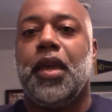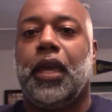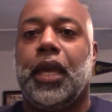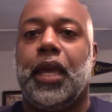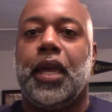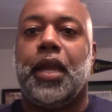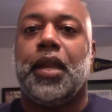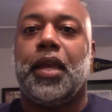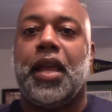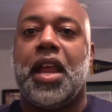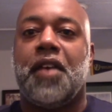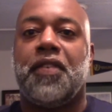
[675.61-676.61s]
And
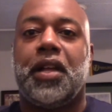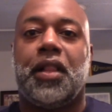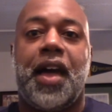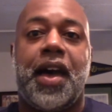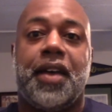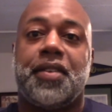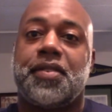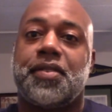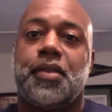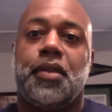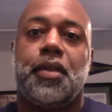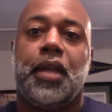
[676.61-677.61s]
in every
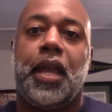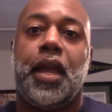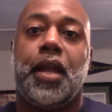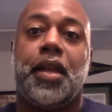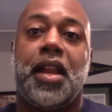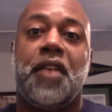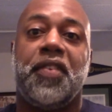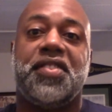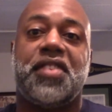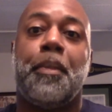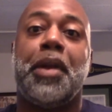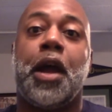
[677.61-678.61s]
class and in every
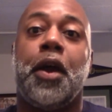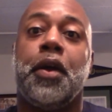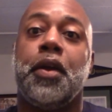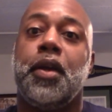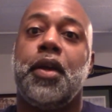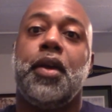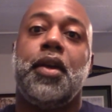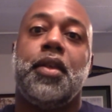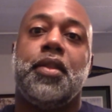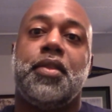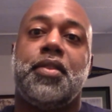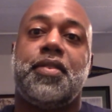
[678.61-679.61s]
seminar,
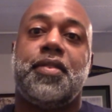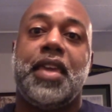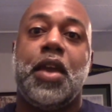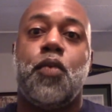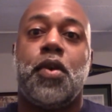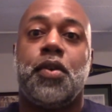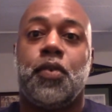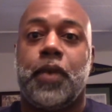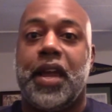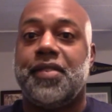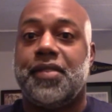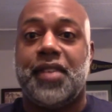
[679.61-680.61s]
Tigwa
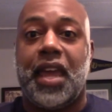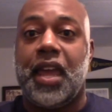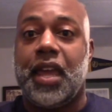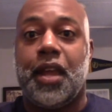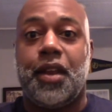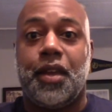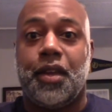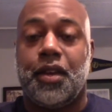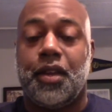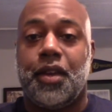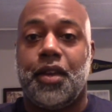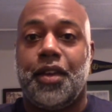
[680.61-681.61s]
raised his hand
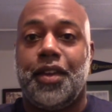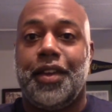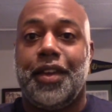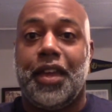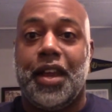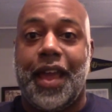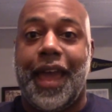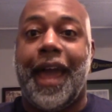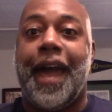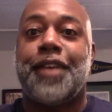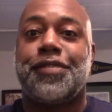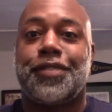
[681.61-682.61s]
and
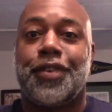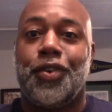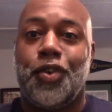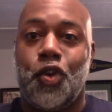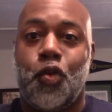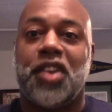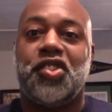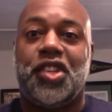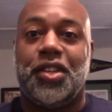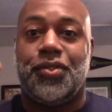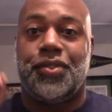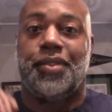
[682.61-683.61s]
asked
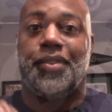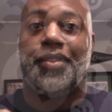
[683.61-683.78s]
questions.